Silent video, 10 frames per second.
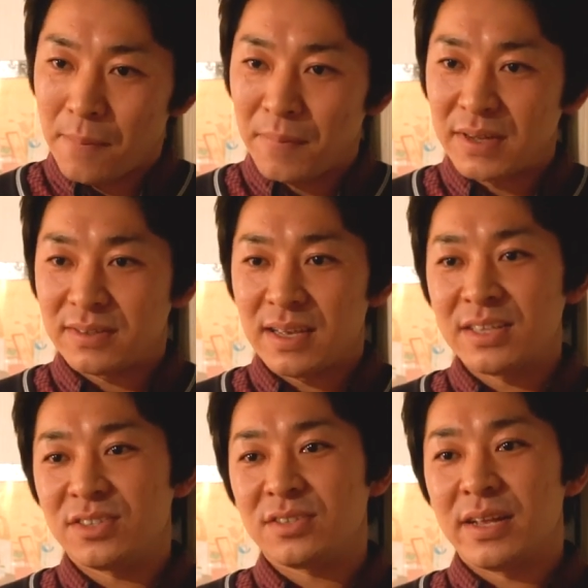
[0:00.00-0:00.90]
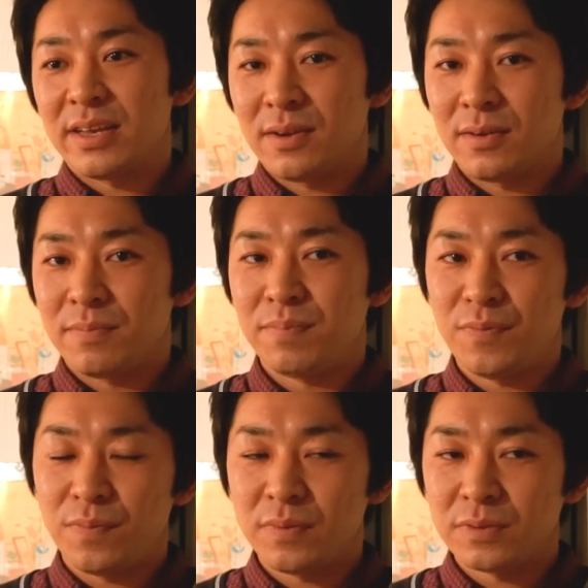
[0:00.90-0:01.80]
But I just like,
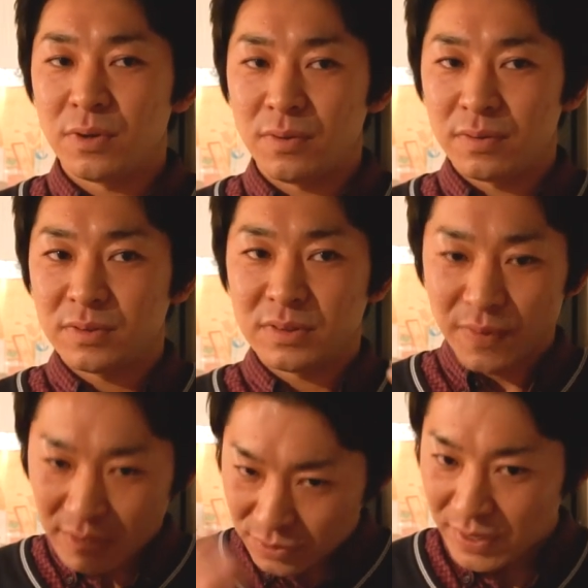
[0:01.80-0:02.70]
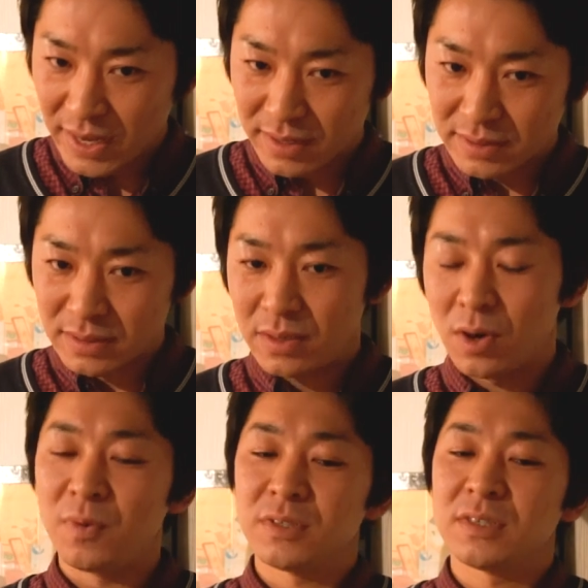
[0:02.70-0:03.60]
so the first 3 years,
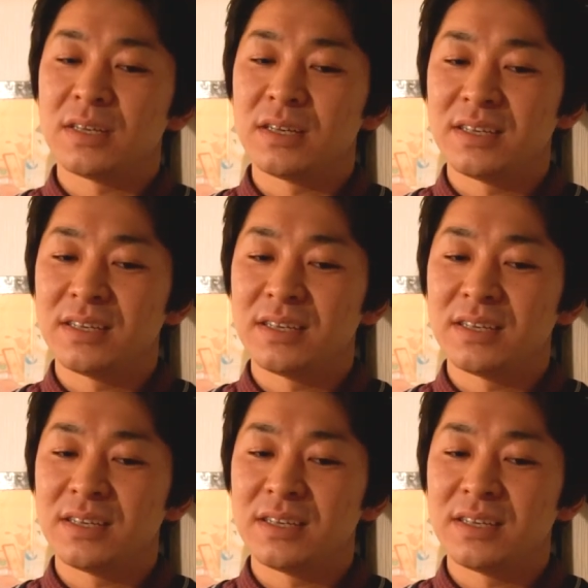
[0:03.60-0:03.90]
almost